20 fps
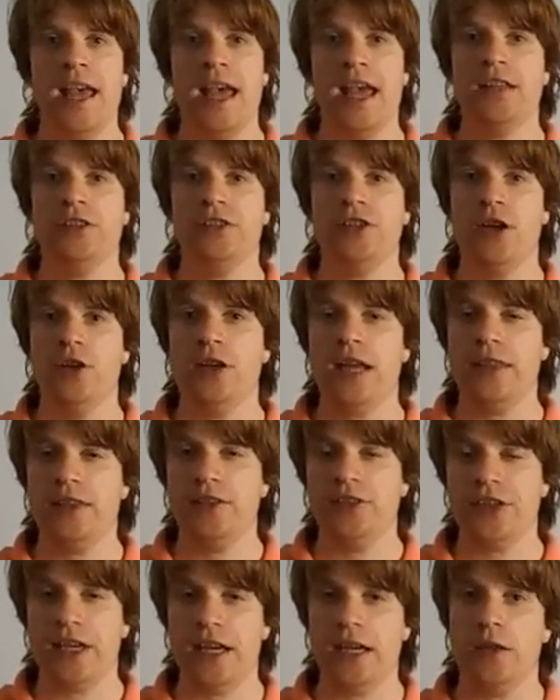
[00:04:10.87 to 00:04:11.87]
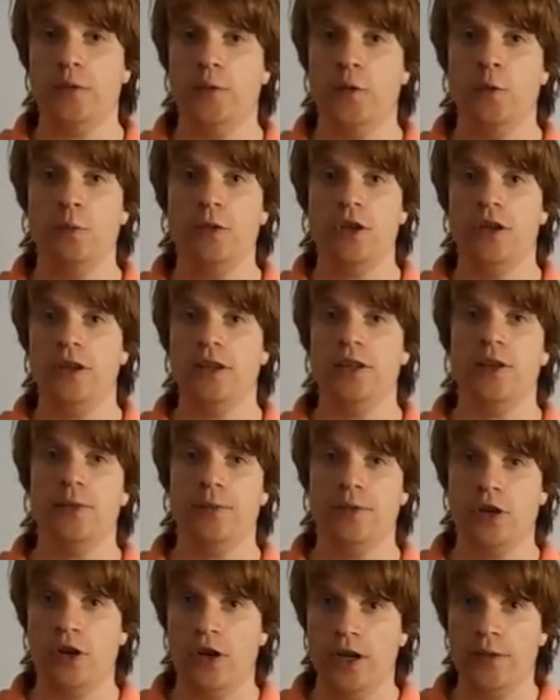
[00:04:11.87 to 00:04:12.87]
And so at the start of the film you're
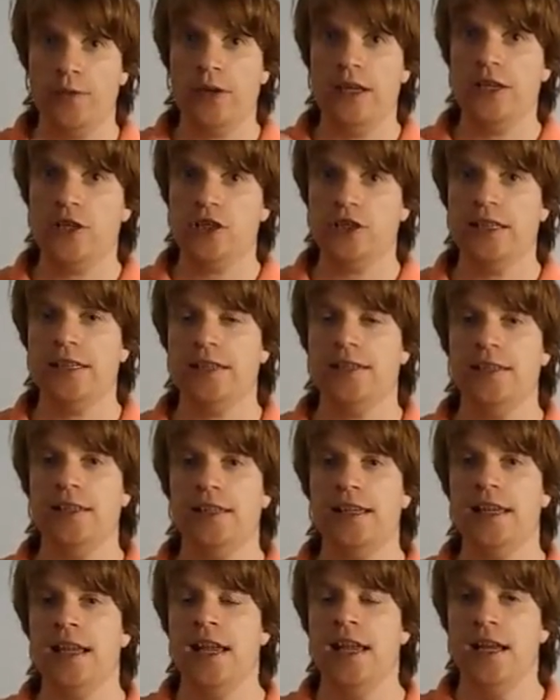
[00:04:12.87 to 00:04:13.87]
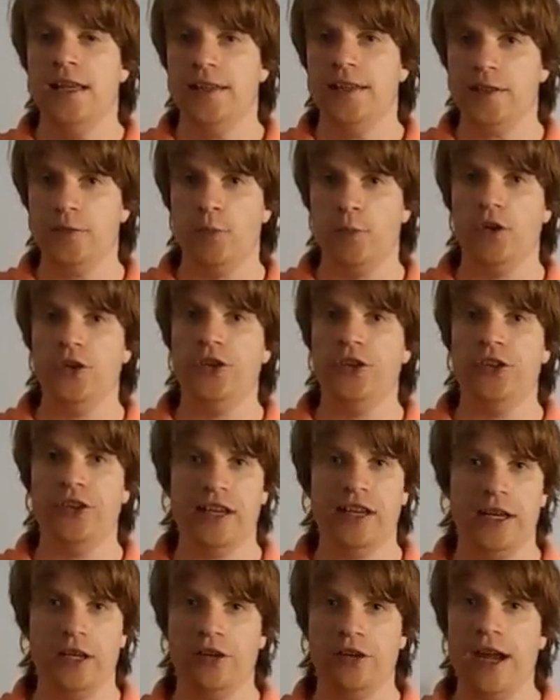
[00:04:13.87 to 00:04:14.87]
kind of initially thinking these monsters are
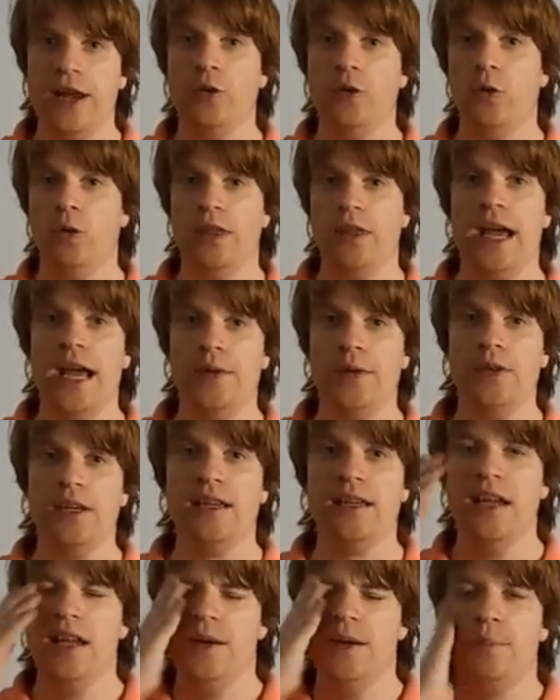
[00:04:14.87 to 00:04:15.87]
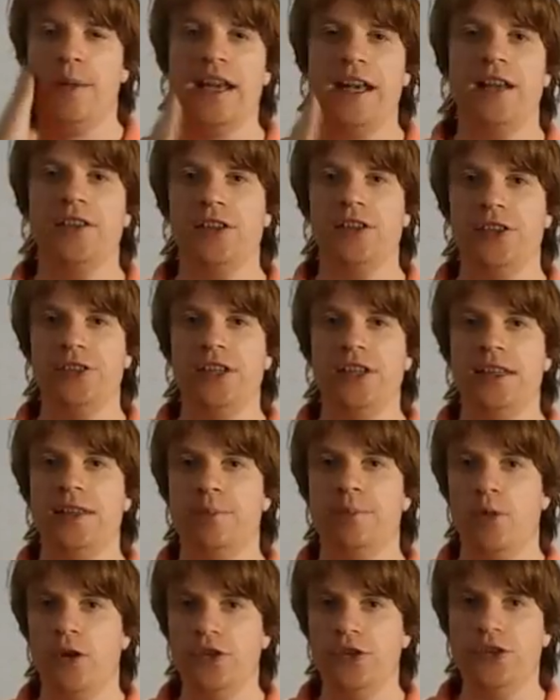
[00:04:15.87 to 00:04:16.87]
going to create all the havoc, but as I said, the
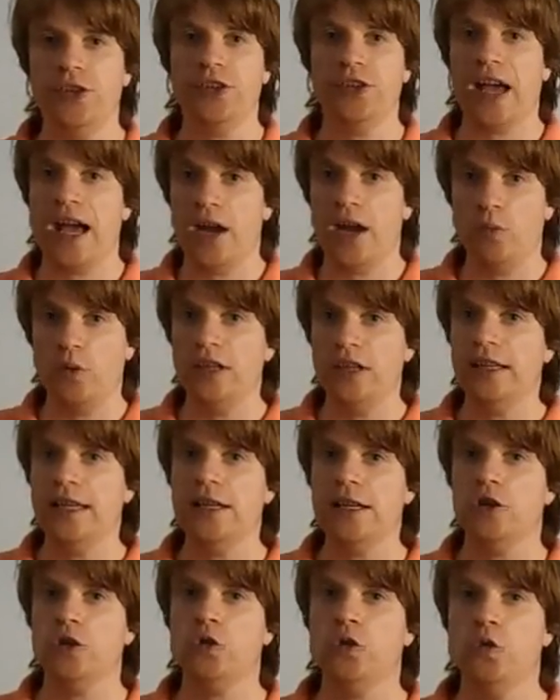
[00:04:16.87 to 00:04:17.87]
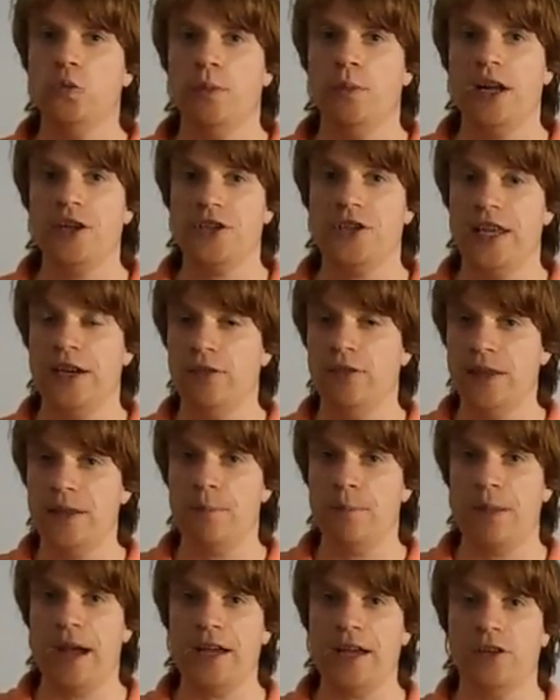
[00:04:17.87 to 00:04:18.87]
monsters aren't really in it too much. They're in the
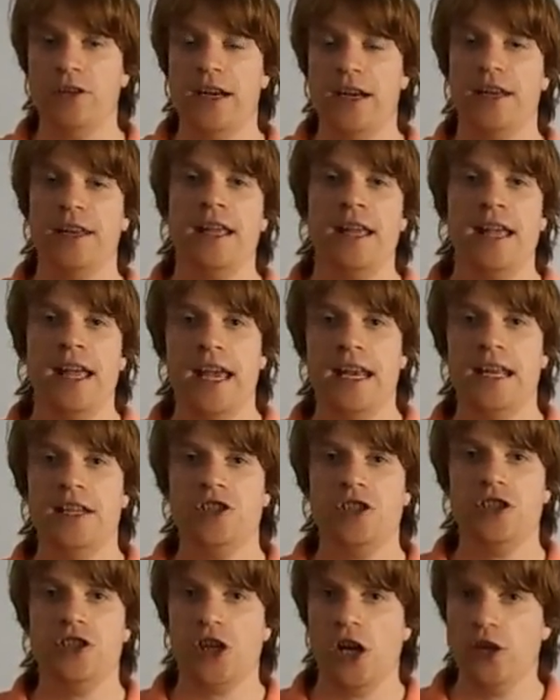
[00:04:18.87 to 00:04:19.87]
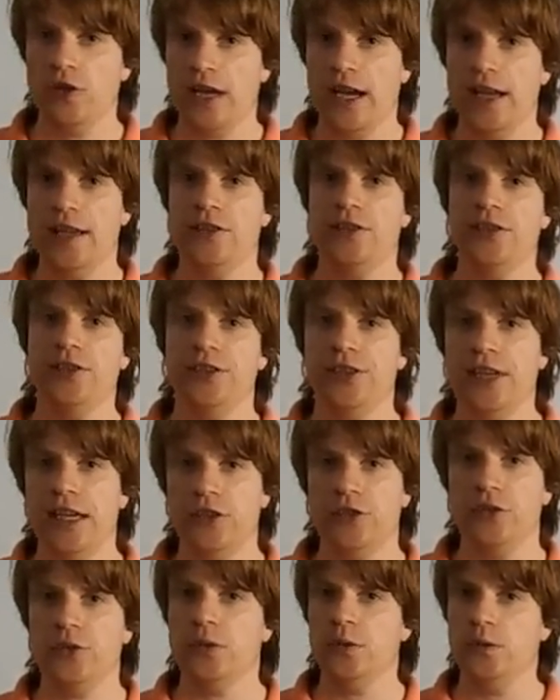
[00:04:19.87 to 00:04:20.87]
background, and it just showcases
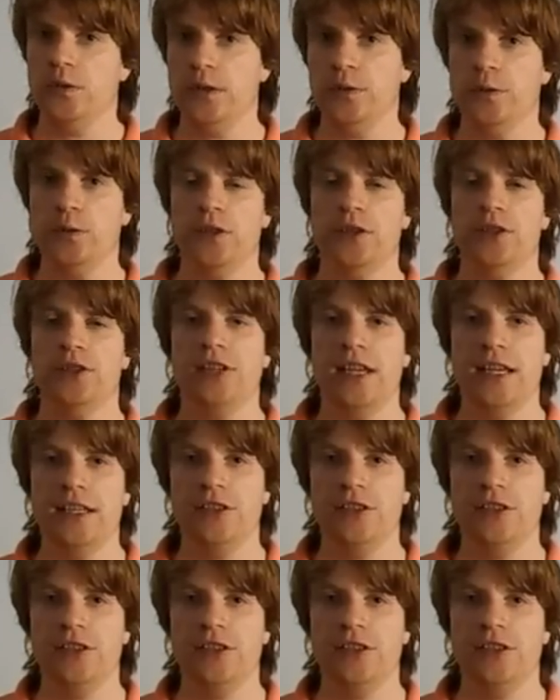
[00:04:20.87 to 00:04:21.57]
that sort of difference.